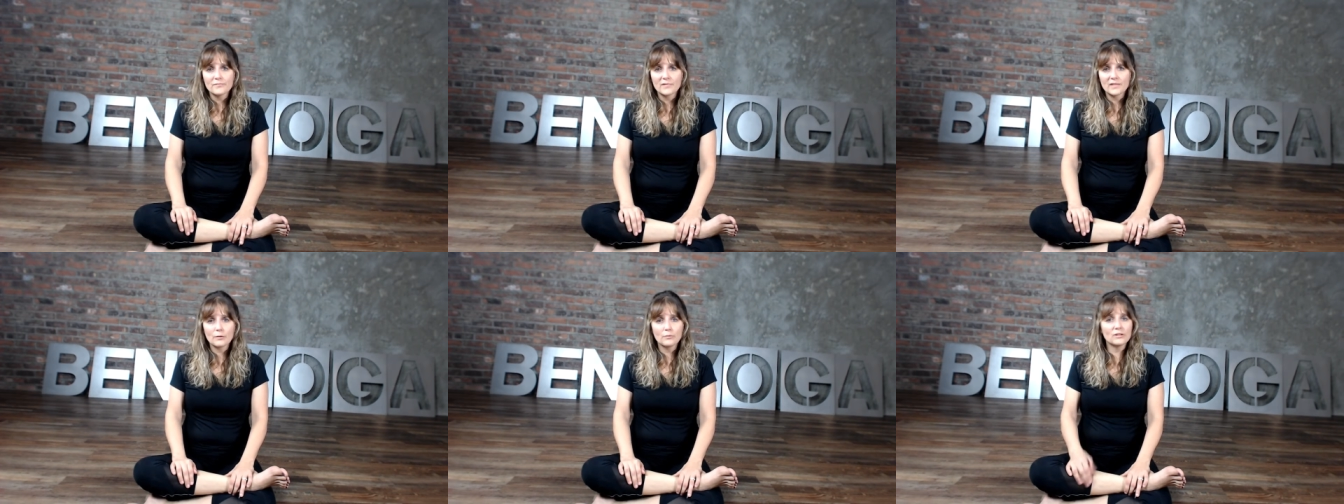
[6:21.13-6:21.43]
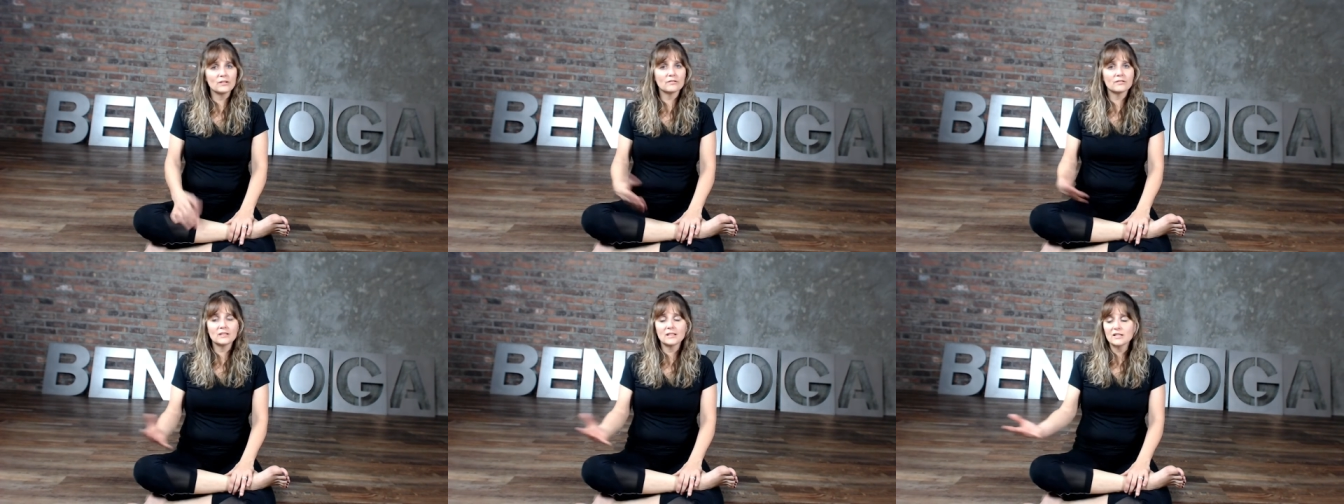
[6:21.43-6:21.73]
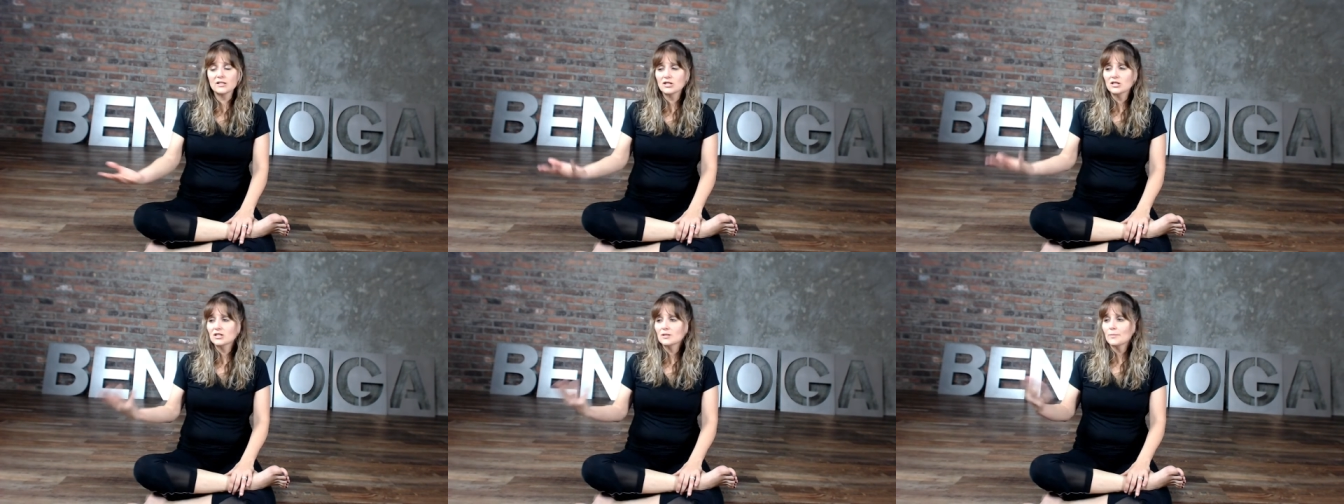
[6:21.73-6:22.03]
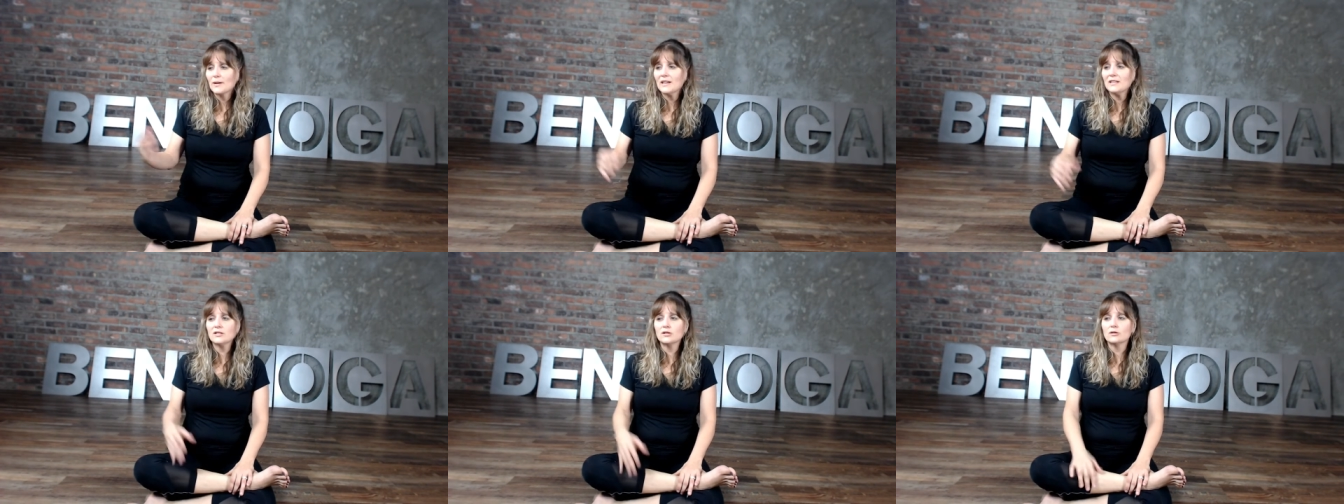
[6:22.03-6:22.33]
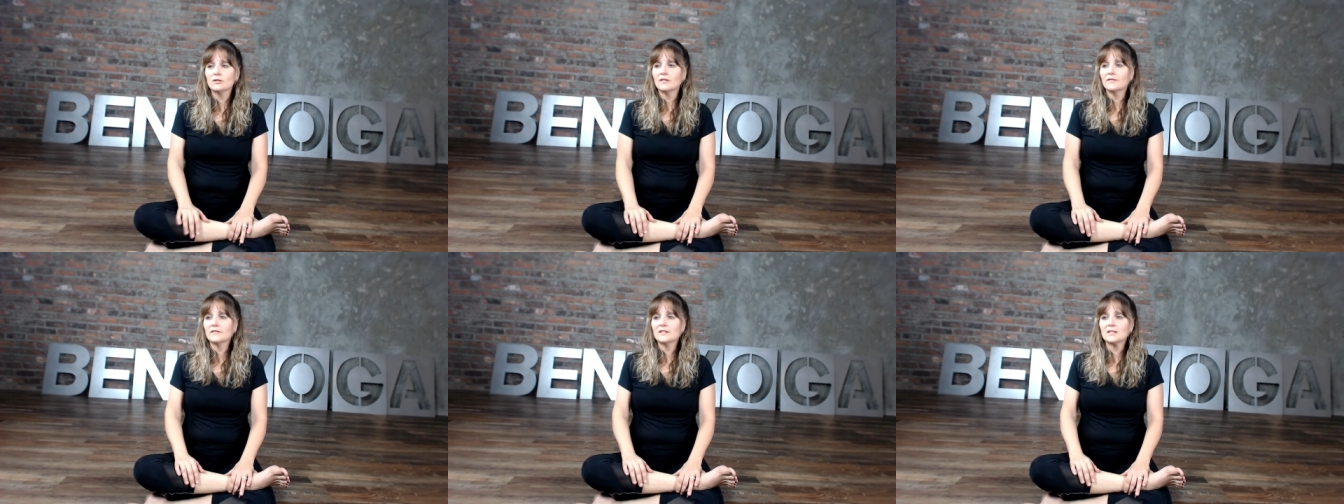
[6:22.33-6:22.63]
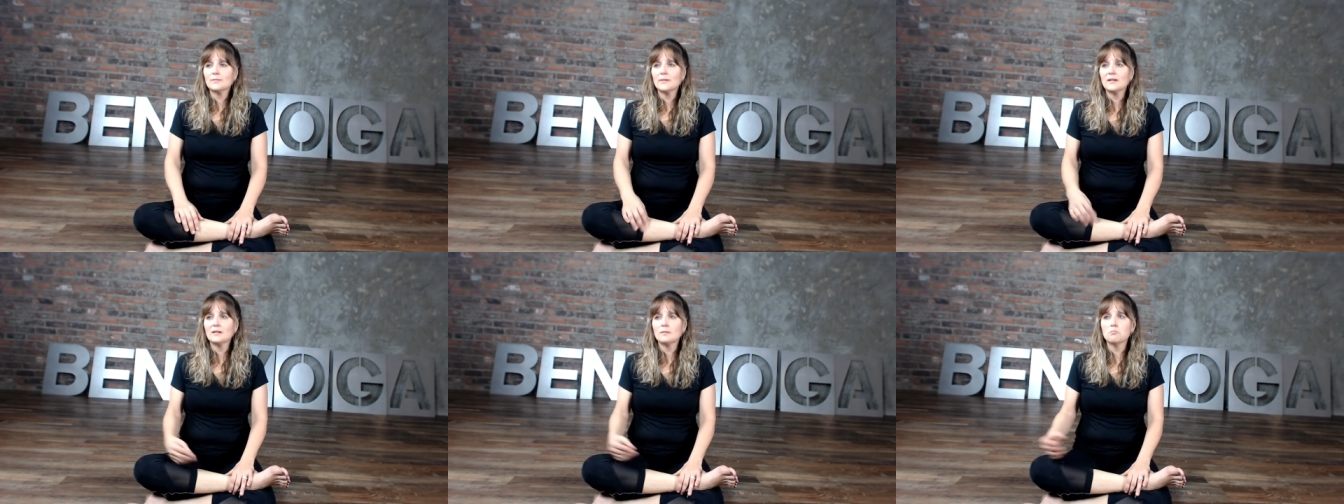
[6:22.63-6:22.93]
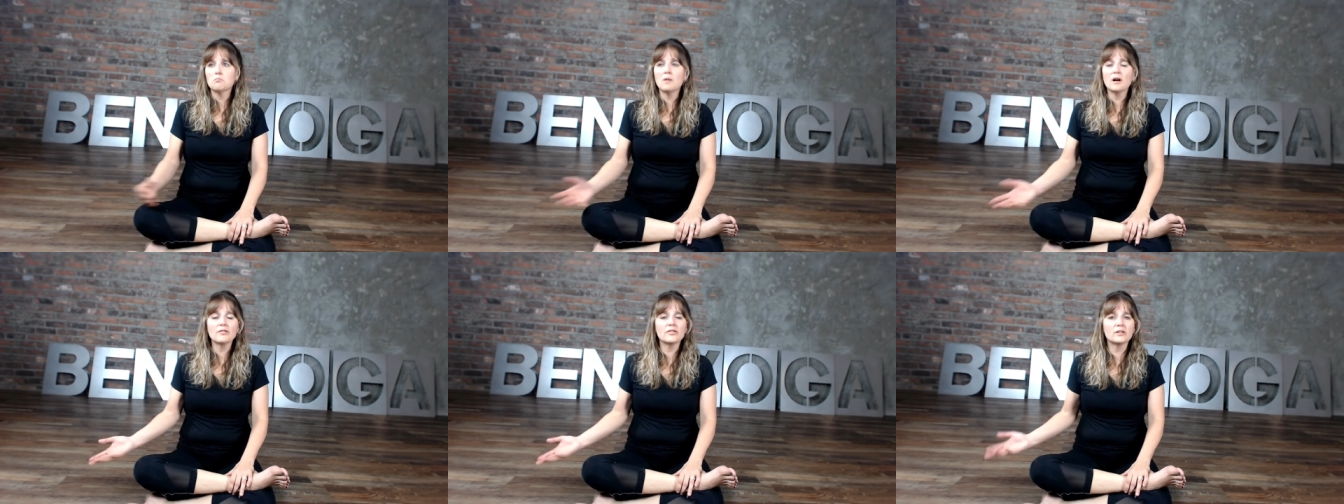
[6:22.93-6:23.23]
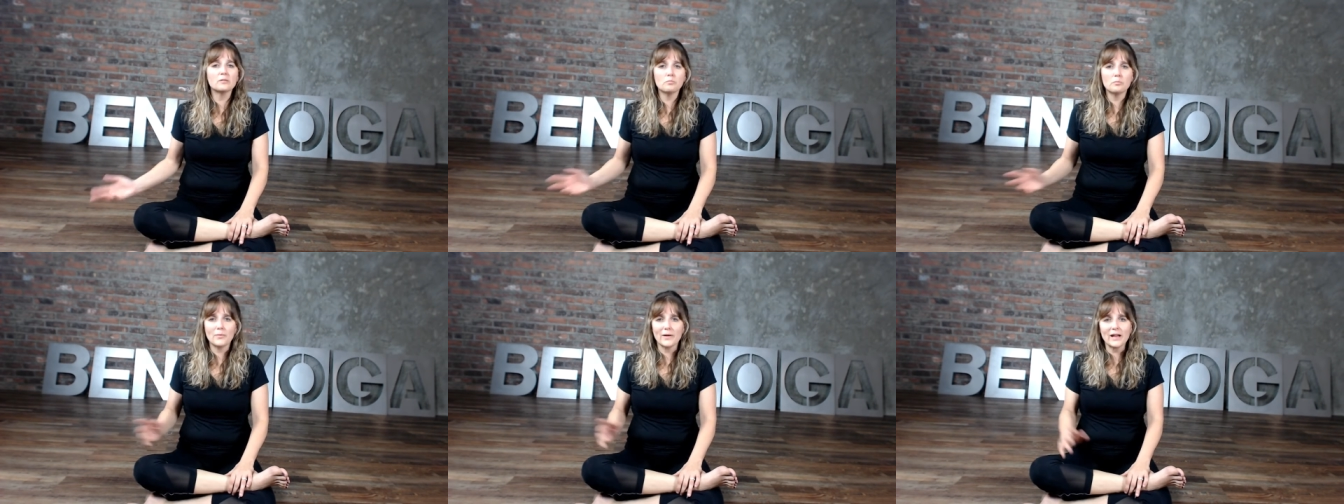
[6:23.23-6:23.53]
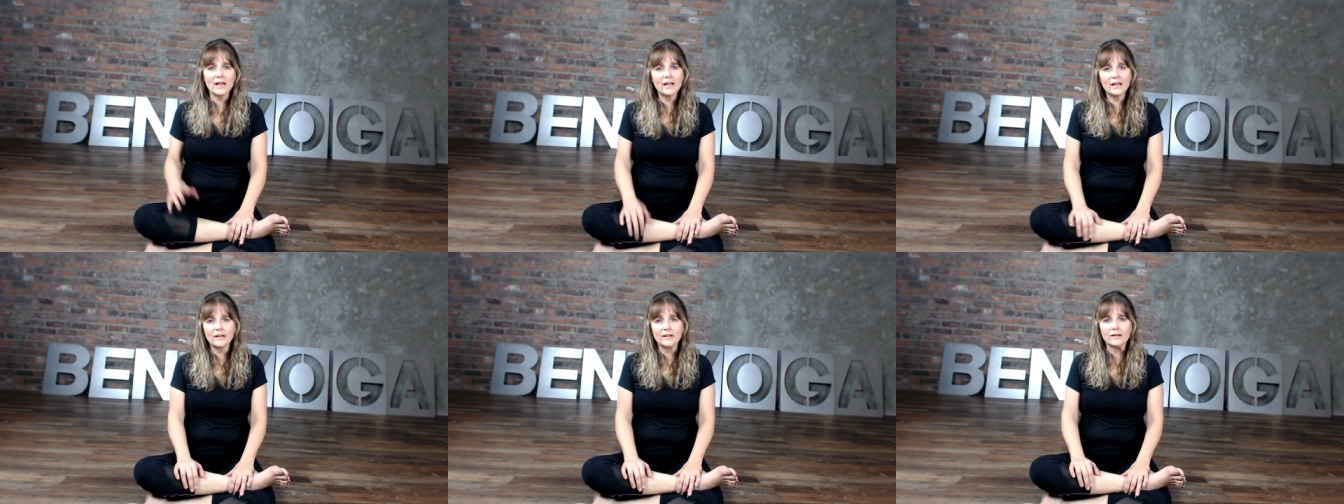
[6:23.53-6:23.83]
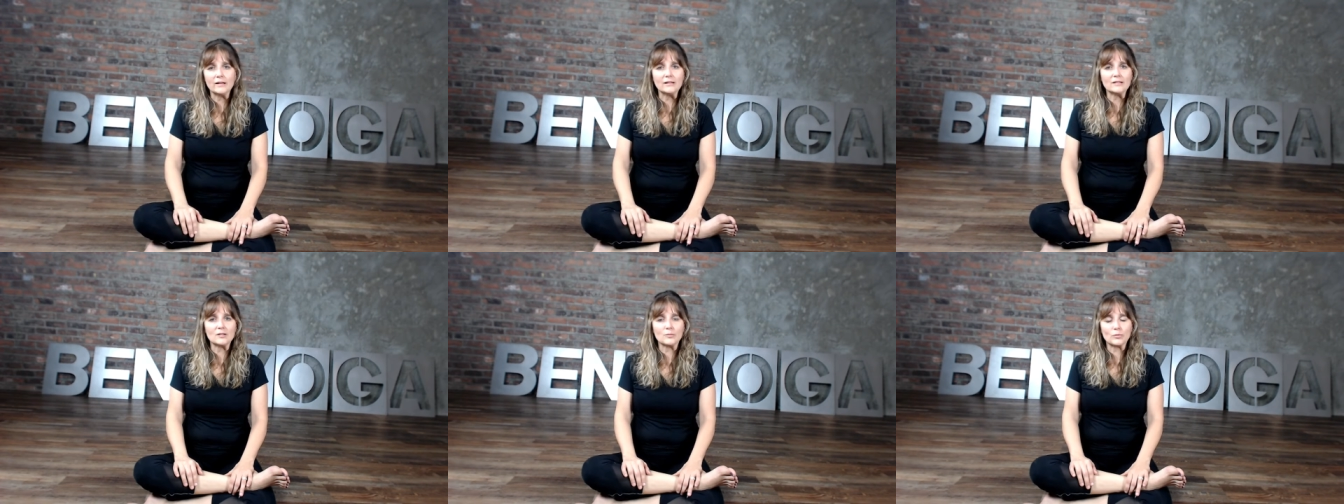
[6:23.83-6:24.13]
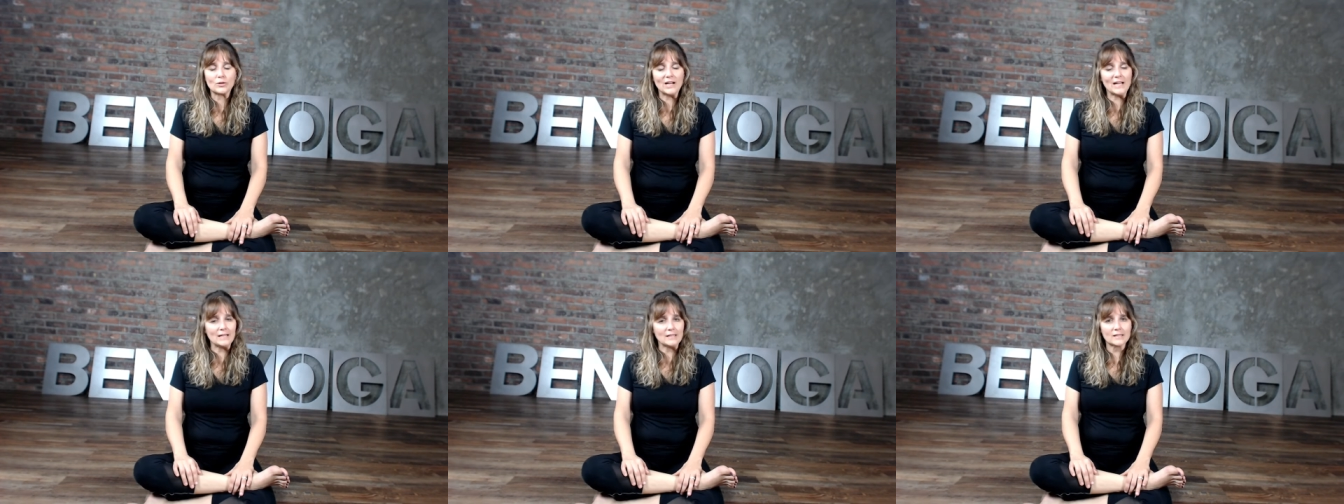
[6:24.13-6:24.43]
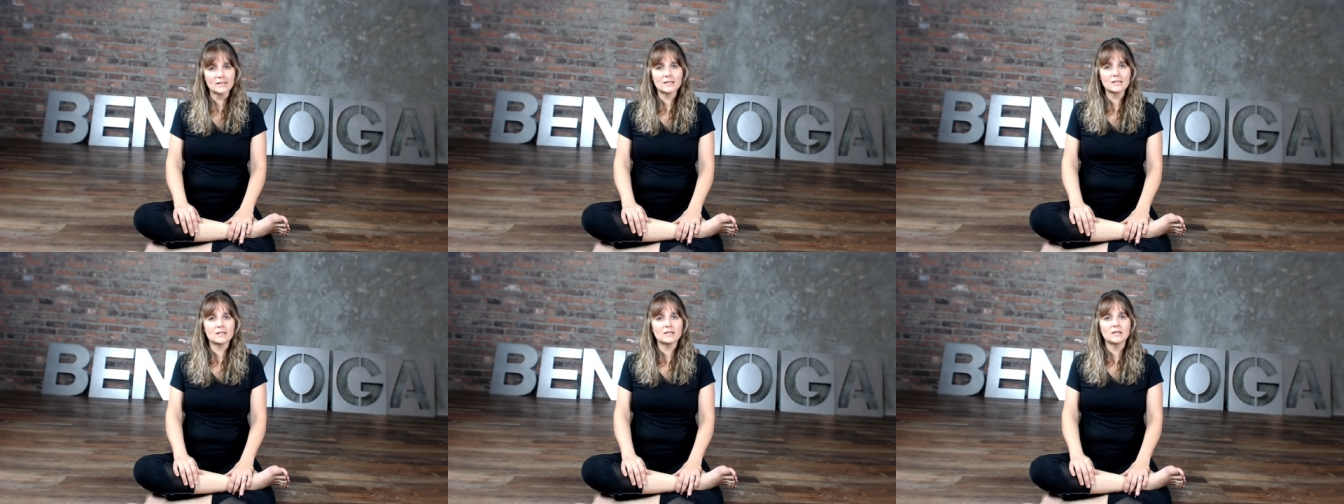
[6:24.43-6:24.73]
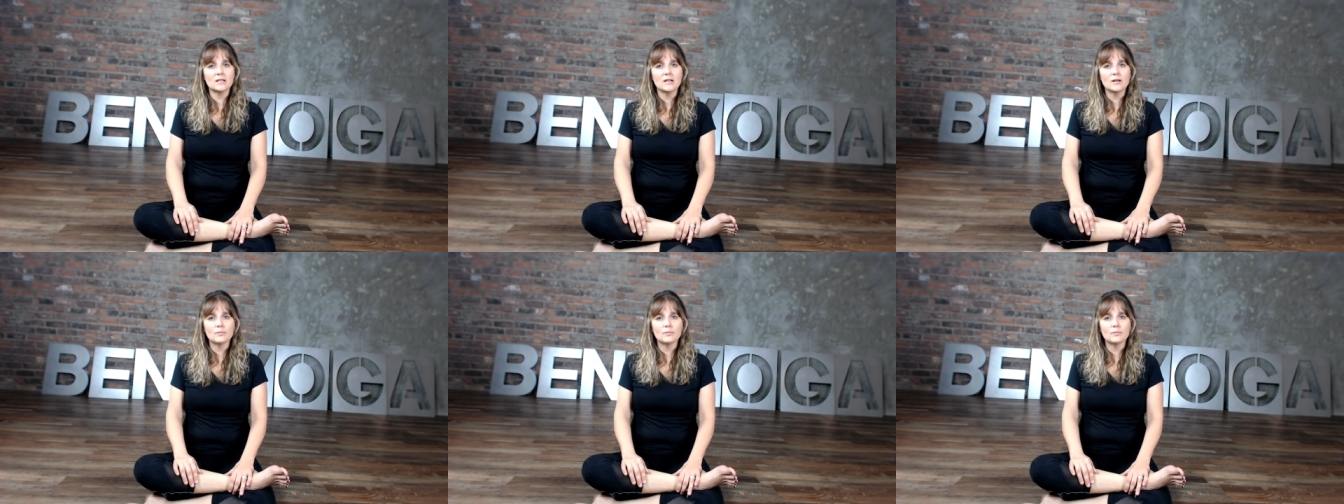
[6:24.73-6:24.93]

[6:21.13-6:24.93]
When a relationship ends, you don't have to spend a month in bed depressed